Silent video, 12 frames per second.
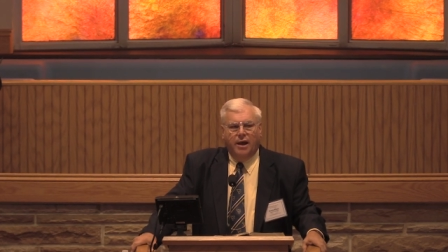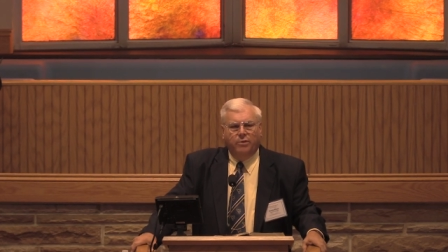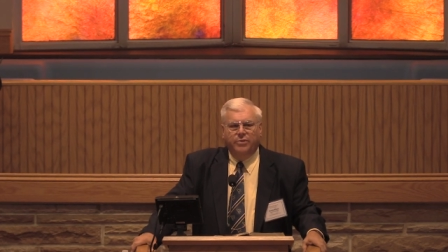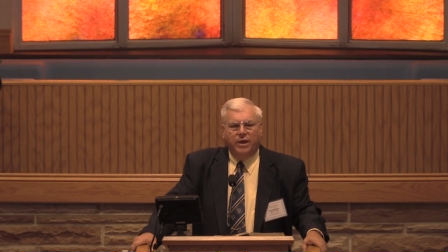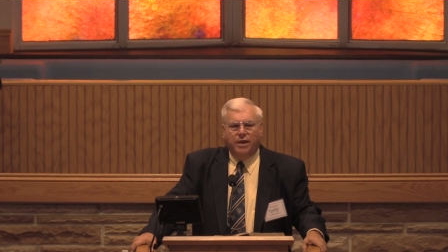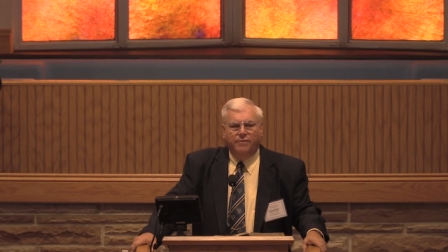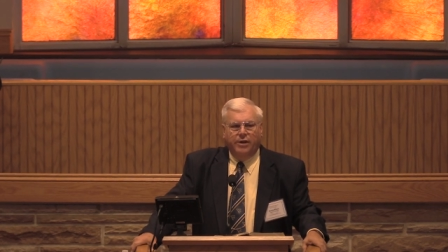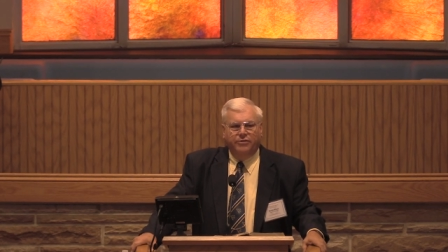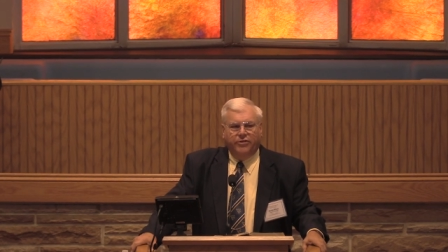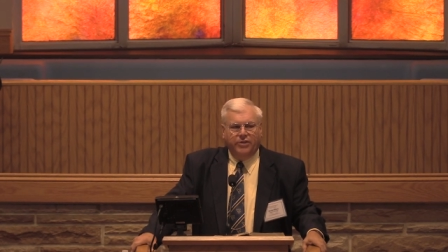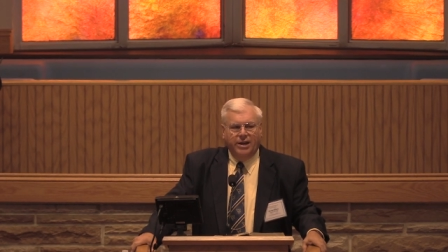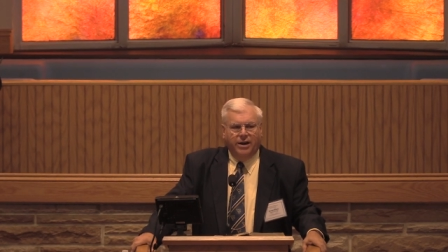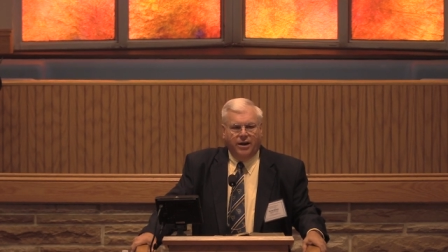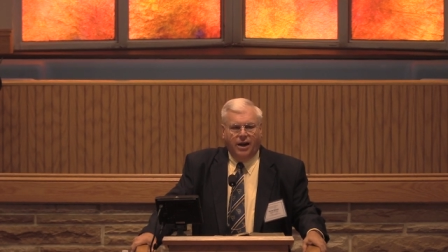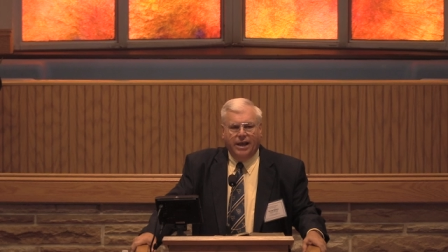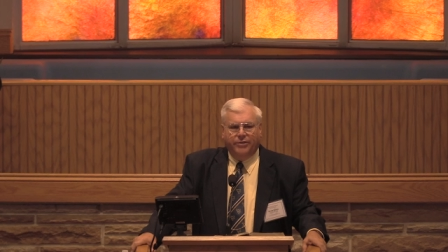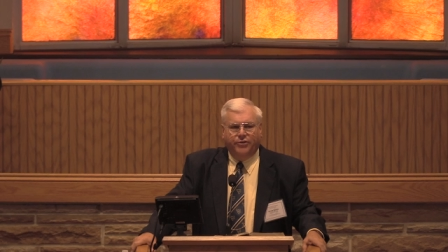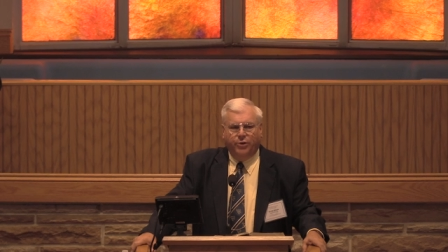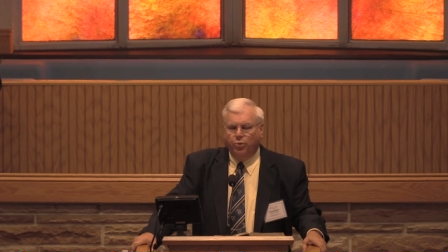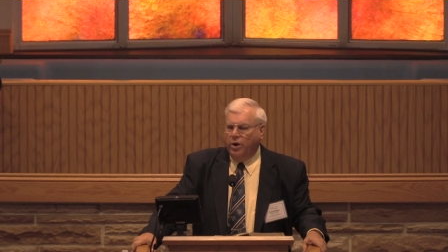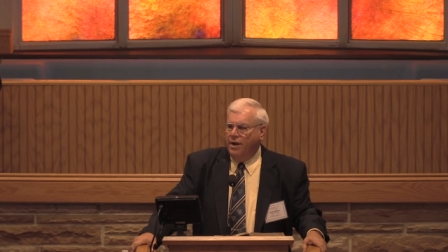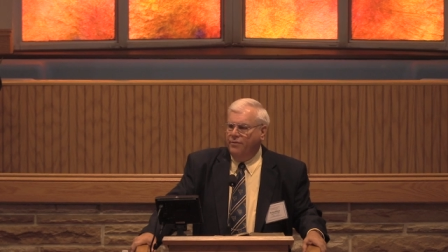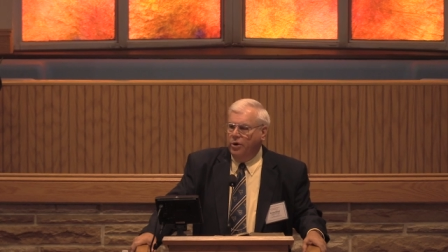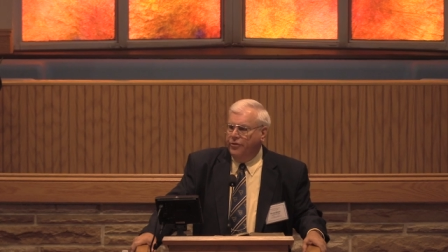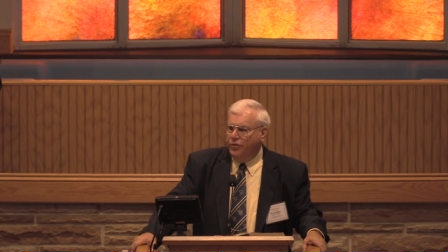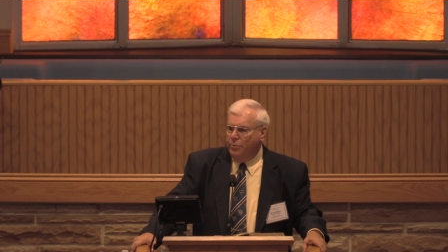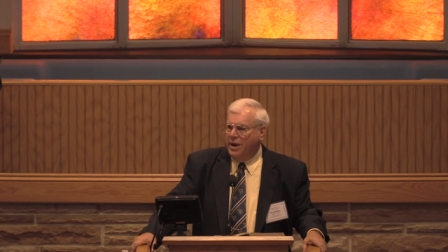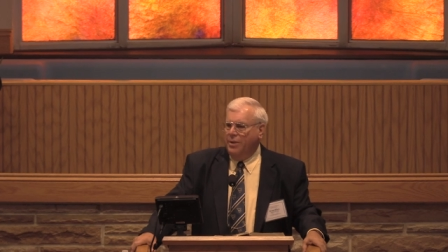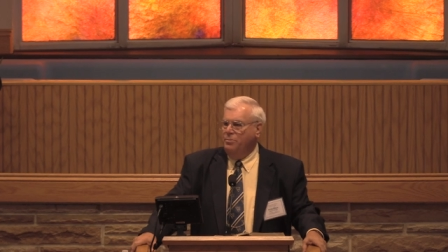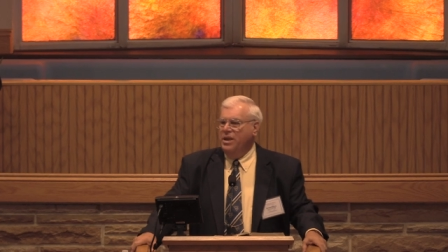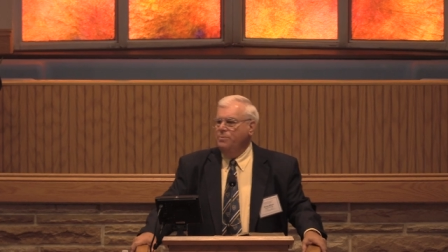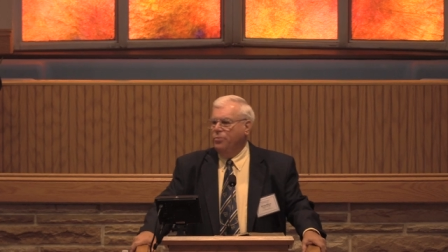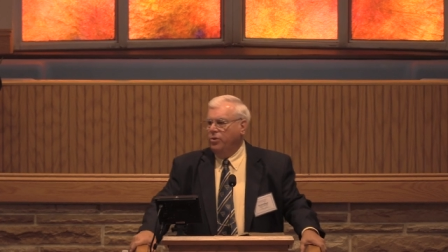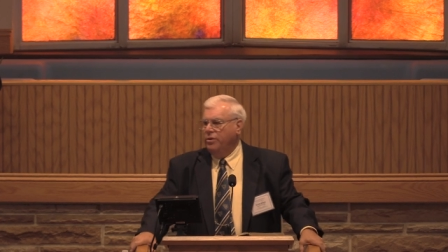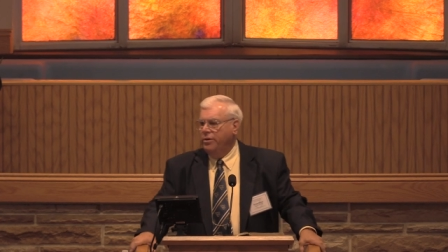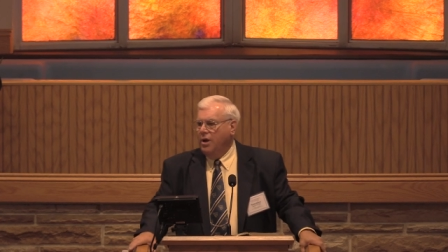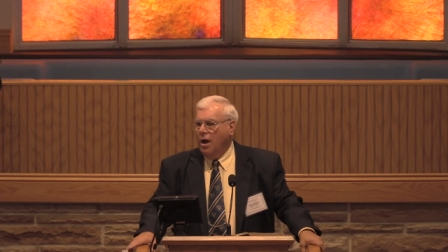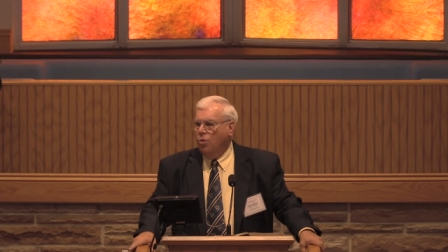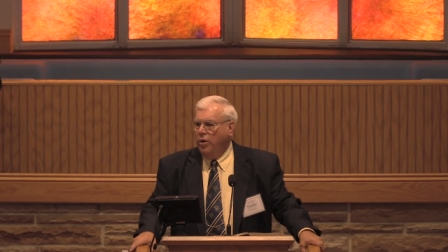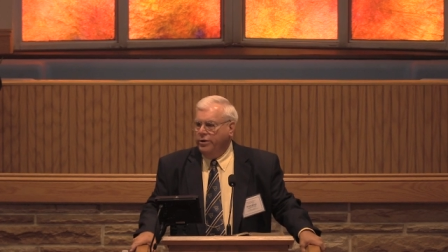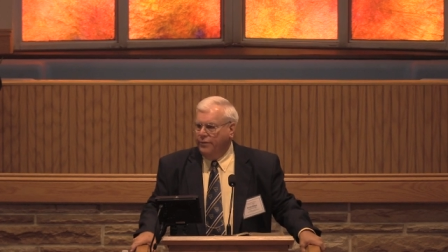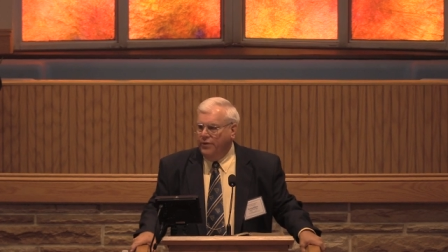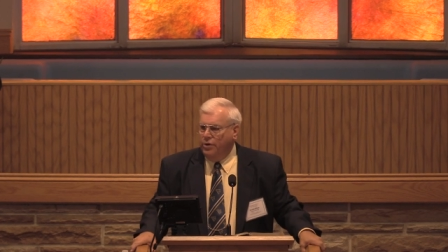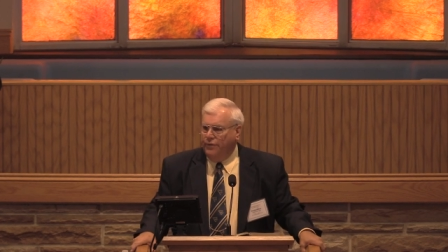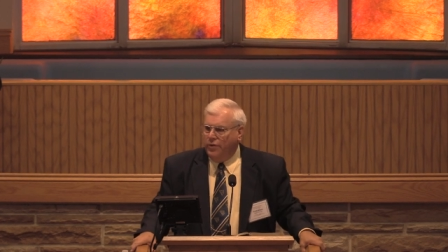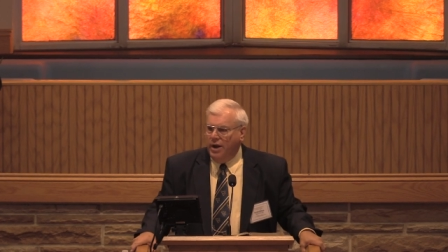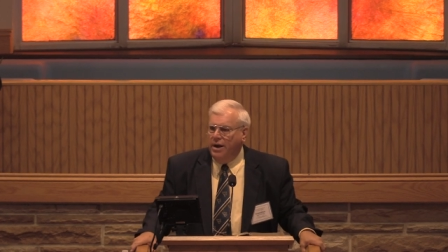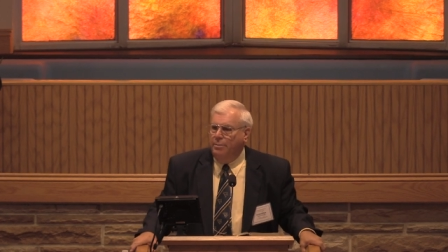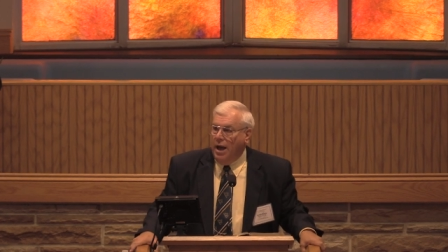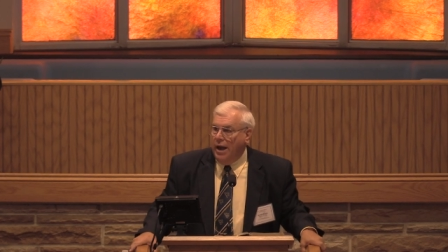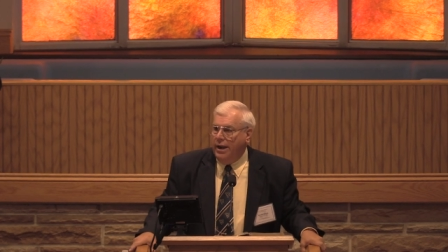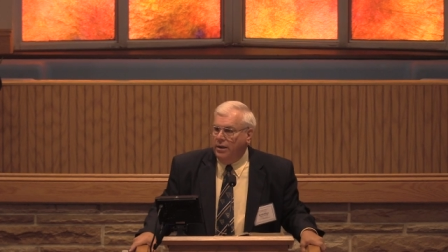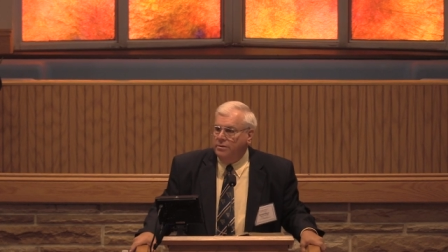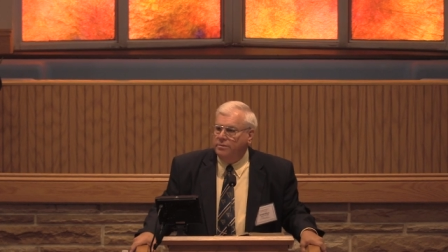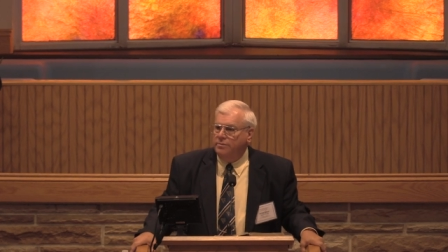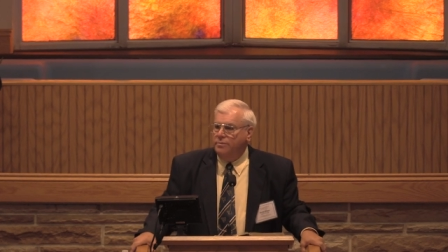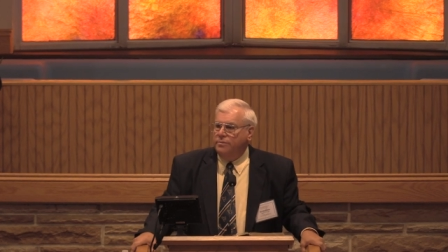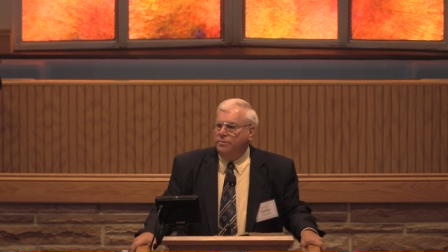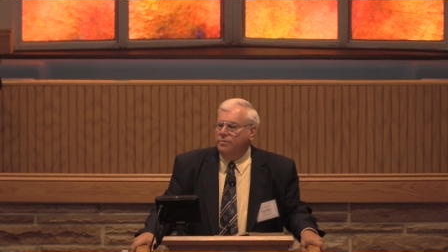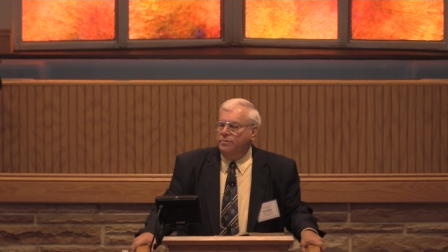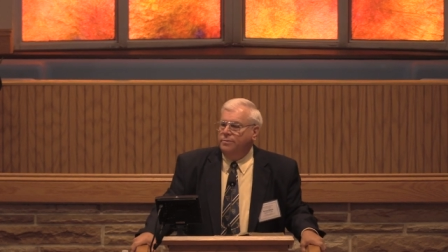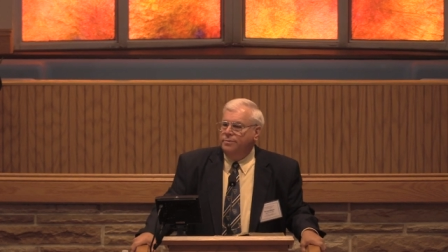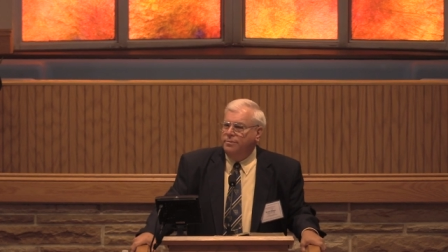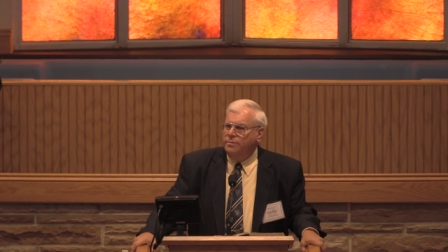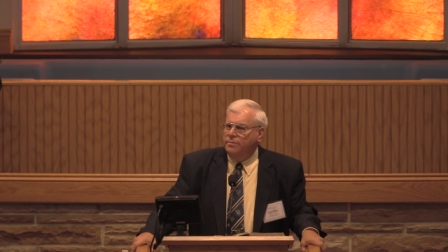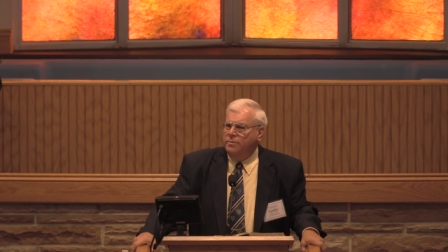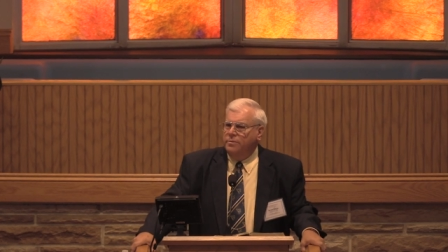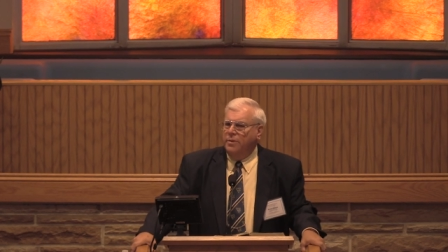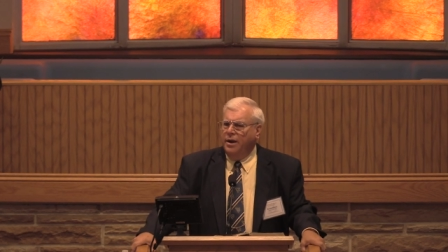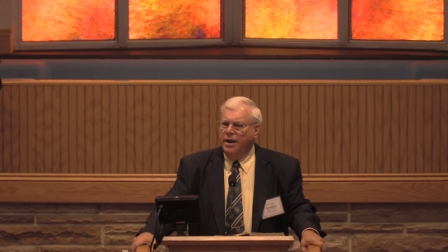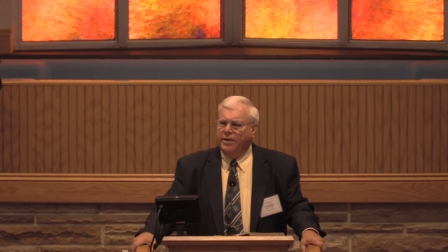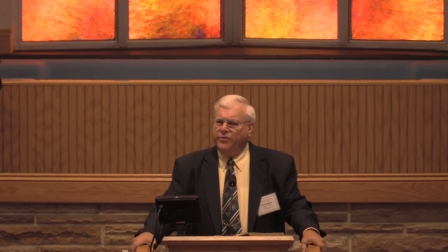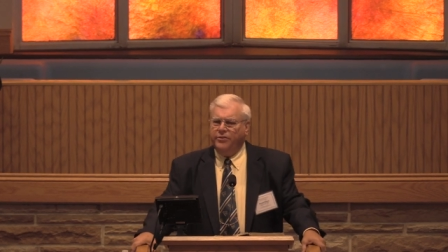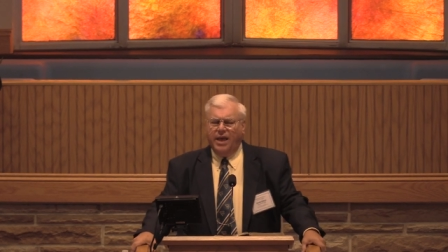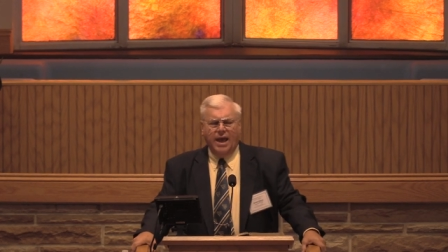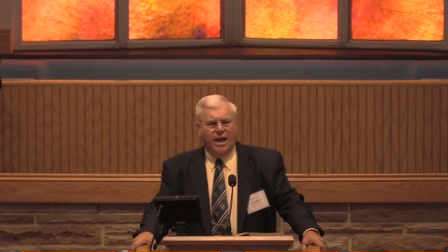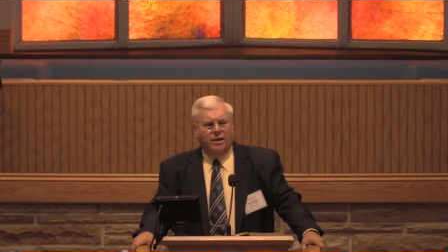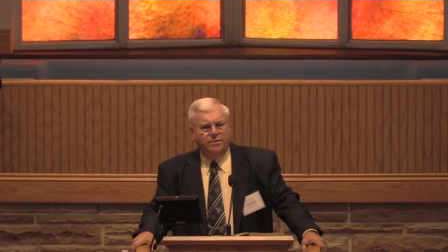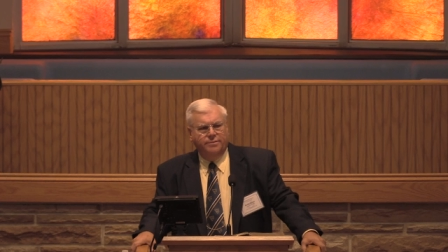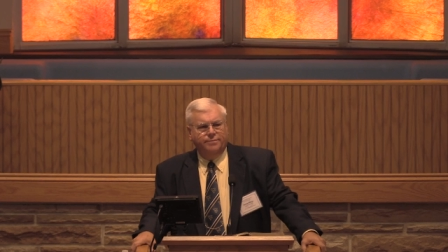I don't think I've ever seen an election where I've heard so many people not want to vote for anybody. And that's sad.